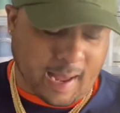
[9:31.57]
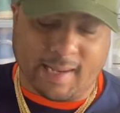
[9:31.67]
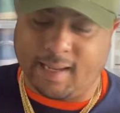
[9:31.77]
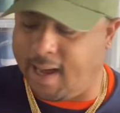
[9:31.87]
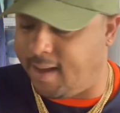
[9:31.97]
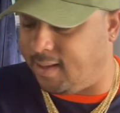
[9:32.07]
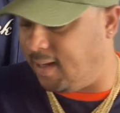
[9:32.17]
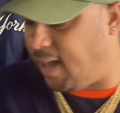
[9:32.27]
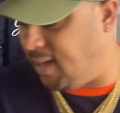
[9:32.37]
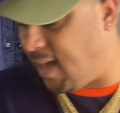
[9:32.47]
did have the
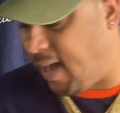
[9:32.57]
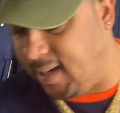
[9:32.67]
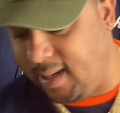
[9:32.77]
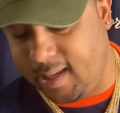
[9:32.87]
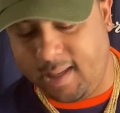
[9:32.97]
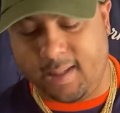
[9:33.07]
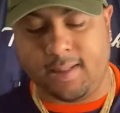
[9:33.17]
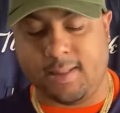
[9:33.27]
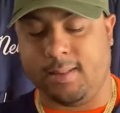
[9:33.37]
Nike ID these.